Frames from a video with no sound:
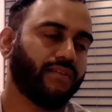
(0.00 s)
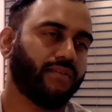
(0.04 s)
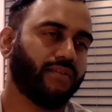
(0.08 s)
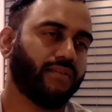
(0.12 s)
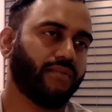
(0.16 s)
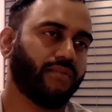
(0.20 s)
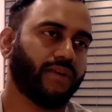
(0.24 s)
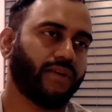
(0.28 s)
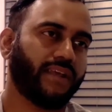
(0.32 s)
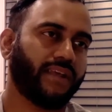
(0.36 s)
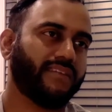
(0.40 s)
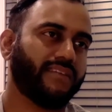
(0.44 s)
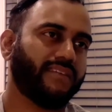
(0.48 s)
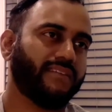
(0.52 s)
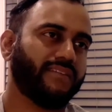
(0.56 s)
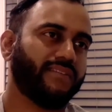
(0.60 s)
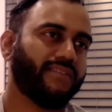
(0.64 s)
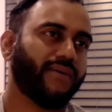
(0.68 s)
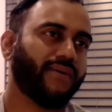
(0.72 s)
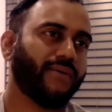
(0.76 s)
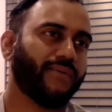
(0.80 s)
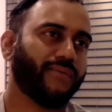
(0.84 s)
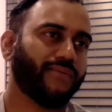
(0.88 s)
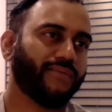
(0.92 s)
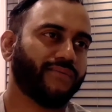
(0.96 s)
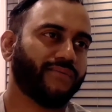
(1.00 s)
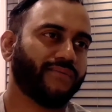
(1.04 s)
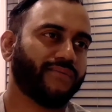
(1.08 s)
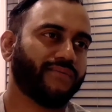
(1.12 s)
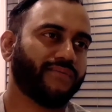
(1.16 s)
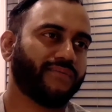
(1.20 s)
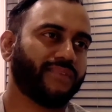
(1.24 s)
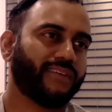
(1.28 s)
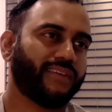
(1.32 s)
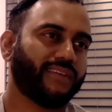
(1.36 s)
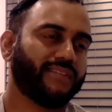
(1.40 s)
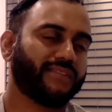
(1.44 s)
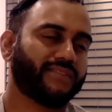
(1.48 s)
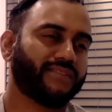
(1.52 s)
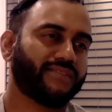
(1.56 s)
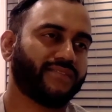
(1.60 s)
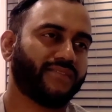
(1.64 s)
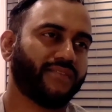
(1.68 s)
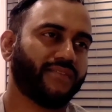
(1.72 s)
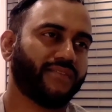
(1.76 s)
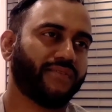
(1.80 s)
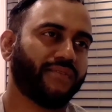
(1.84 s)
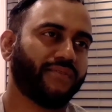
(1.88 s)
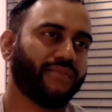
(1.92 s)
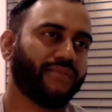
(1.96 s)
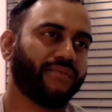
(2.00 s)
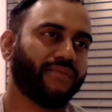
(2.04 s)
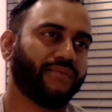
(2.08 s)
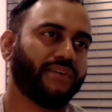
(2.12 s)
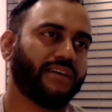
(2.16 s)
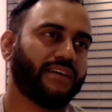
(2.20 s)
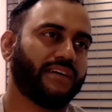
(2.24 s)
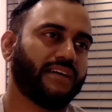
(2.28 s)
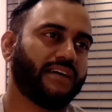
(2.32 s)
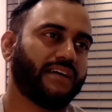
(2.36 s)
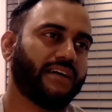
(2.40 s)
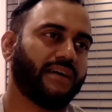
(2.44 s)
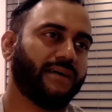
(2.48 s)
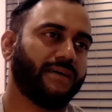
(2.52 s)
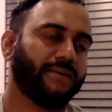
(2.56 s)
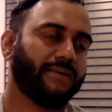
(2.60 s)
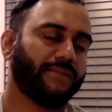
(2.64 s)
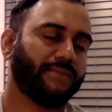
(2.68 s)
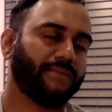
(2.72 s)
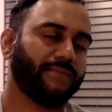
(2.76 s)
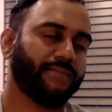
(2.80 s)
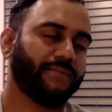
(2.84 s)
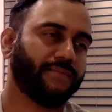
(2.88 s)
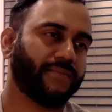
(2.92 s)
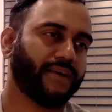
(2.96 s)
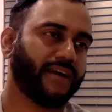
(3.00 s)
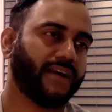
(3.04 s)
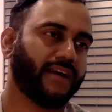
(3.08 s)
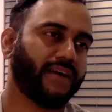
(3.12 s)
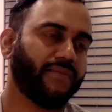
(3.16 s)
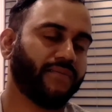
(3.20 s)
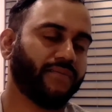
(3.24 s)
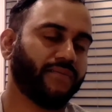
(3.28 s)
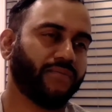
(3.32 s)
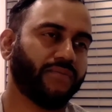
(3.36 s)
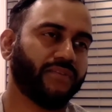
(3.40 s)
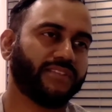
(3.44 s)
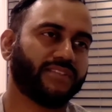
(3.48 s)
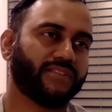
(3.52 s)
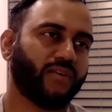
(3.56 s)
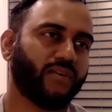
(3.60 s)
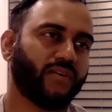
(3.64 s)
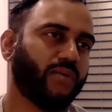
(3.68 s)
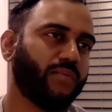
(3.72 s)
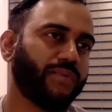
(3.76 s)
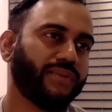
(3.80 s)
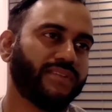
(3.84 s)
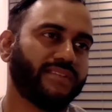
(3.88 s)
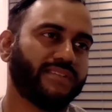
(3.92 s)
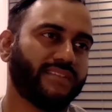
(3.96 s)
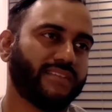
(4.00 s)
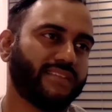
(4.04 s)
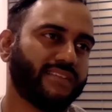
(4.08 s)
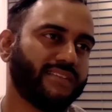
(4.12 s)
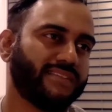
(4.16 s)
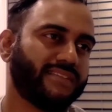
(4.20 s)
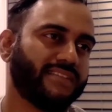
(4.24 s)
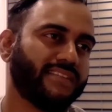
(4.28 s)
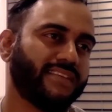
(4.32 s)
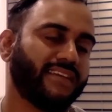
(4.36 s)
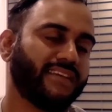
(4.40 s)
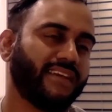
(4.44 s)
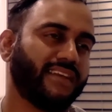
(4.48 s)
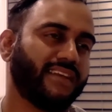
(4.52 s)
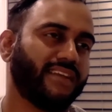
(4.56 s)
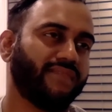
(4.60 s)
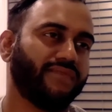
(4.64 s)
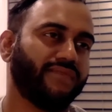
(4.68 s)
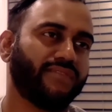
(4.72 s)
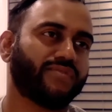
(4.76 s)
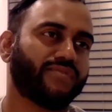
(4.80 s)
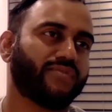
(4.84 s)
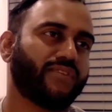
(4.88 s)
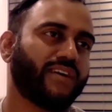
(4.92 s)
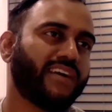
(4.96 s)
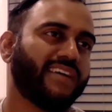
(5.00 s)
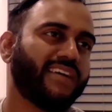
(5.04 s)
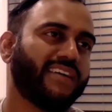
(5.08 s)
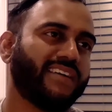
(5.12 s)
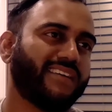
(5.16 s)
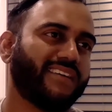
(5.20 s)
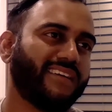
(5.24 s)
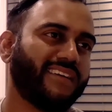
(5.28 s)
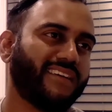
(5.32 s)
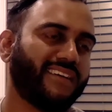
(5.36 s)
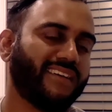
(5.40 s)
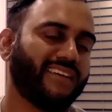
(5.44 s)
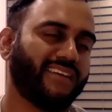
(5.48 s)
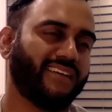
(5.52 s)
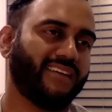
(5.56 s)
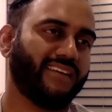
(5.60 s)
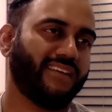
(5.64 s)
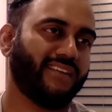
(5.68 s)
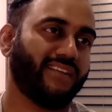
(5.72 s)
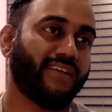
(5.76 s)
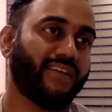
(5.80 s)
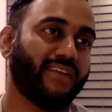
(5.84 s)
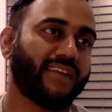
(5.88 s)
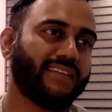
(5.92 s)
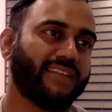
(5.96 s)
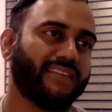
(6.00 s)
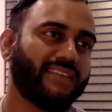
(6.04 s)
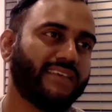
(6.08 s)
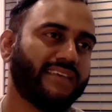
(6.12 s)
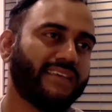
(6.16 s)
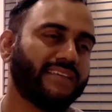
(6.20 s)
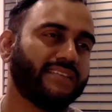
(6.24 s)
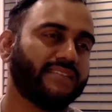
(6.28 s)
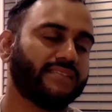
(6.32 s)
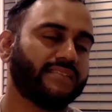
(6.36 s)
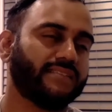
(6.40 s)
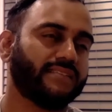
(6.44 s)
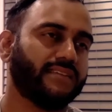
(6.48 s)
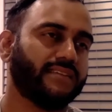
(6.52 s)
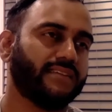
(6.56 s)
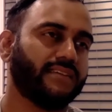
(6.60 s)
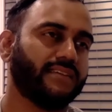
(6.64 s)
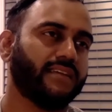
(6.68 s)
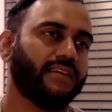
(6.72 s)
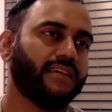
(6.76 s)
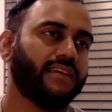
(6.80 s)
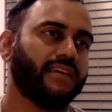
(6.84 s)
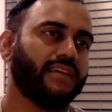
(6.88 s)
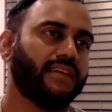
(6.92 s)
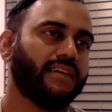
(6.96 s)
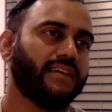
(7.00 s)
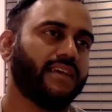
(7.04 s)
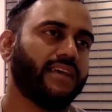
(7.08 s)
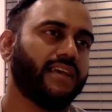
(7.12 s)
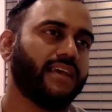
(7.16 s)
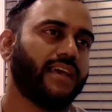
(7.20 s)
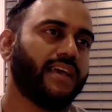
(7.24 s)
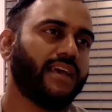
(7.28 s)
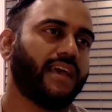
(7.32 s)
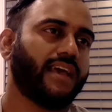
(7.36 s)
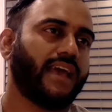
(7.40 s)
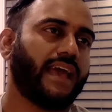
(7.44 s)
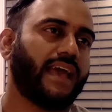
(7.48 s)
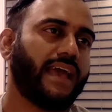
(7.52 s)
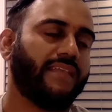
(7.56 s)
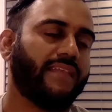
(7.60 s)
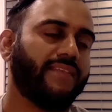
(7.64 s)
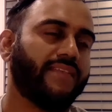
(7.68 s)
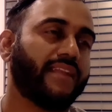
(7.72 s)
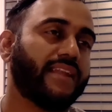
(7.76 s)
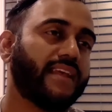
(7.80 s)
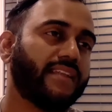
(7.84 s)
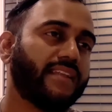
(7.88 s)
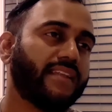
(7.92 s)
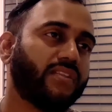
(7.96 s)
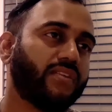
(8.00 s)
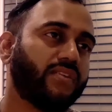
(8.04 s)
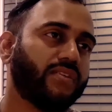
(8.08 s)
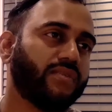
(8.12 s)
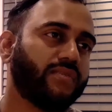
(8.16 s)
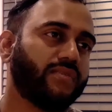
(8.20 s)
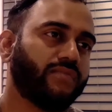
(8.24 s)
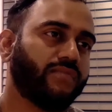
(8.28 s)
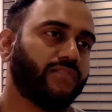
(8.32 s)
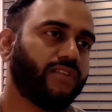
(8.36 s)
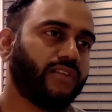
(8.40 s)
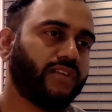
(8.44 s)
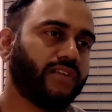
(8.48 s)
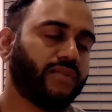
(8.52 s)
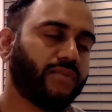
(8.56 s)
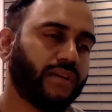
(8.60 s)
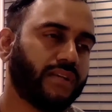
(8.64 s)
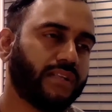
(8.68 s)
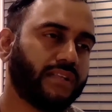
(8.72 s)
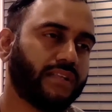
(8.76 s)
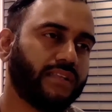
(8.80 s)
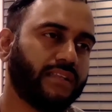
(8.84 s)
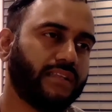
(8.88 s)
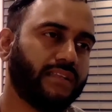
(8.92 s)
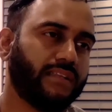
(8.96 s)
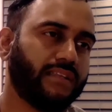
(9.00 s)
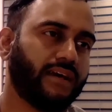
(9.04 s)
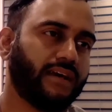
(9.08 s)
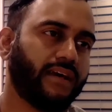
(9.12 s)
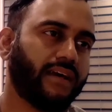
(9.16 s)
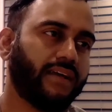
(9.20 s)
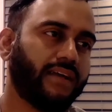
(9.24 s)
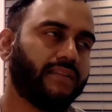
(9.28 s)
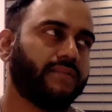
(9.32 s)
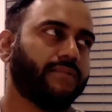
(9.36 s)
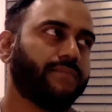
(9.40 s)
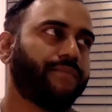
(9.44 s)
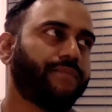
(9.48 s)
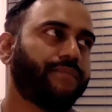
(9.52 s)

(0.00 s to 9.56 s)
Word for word: what I didn't know. And so I was open to listening and even trying a lot of things. And then I learned very quickly that,